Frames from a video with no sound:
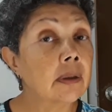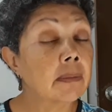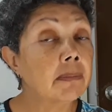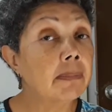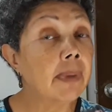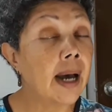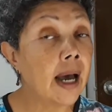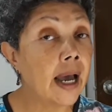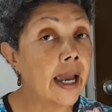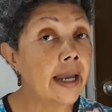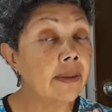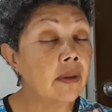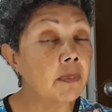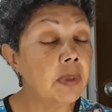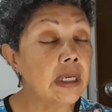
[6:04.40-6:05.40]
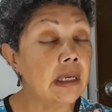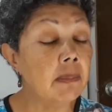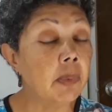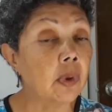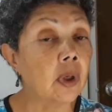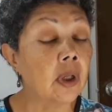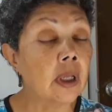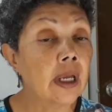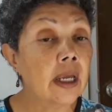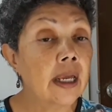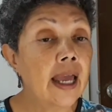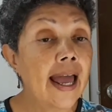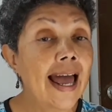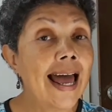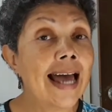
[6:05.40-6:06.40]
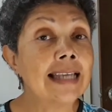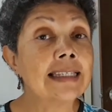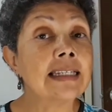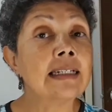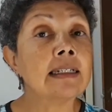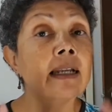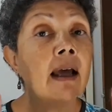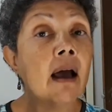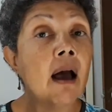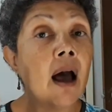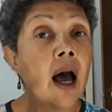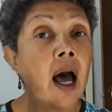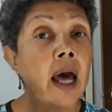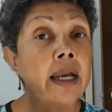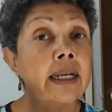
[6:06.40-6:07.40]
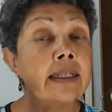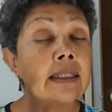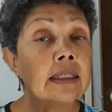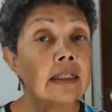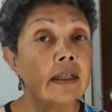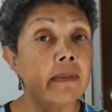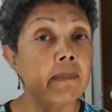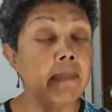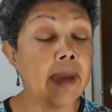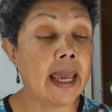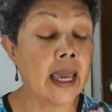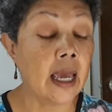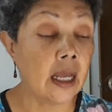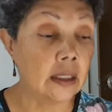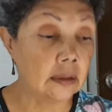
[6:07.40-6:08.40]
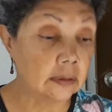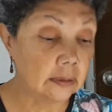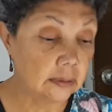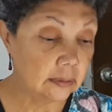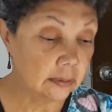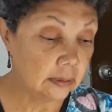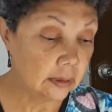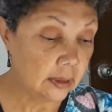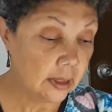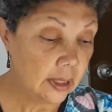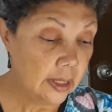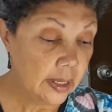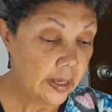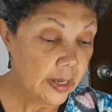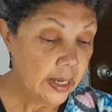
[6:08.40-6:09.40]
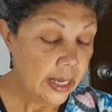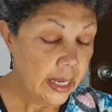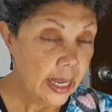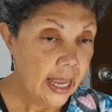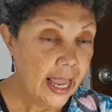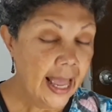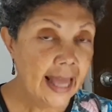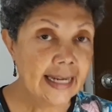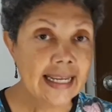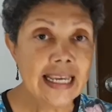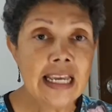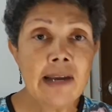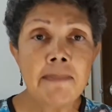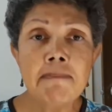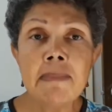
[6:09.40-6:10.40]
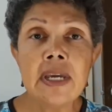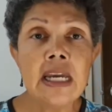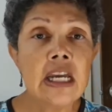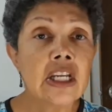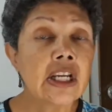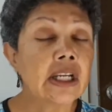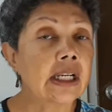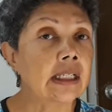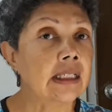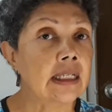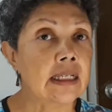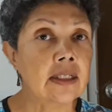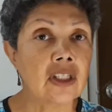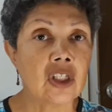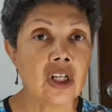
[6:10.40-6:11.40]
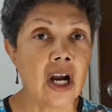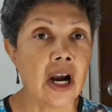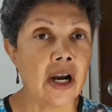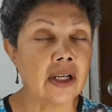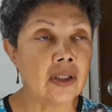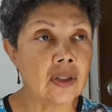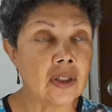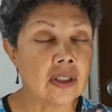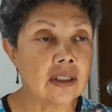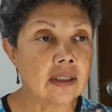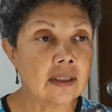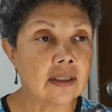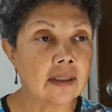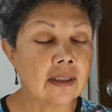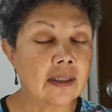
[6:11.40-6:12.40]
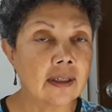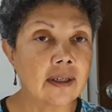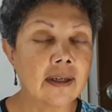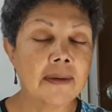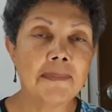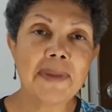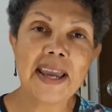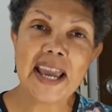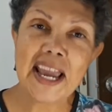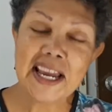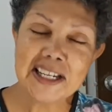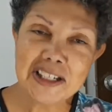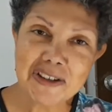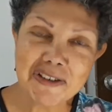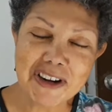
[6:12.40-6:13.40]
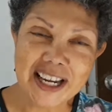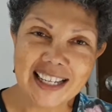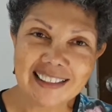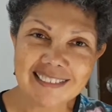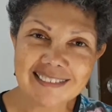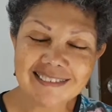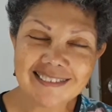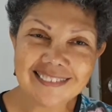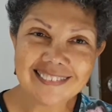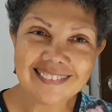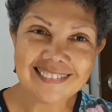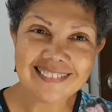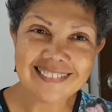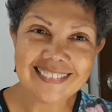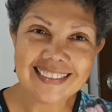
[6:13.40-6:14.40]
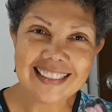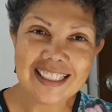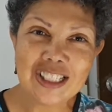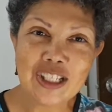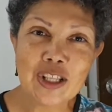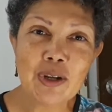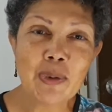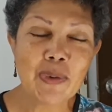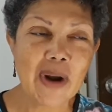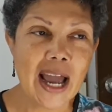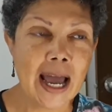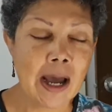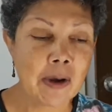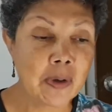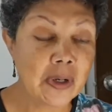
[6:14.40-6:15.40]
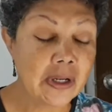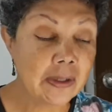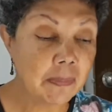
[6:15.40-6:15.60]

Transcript: by the people as an honest man. And he immediately starts pandering to the crowd.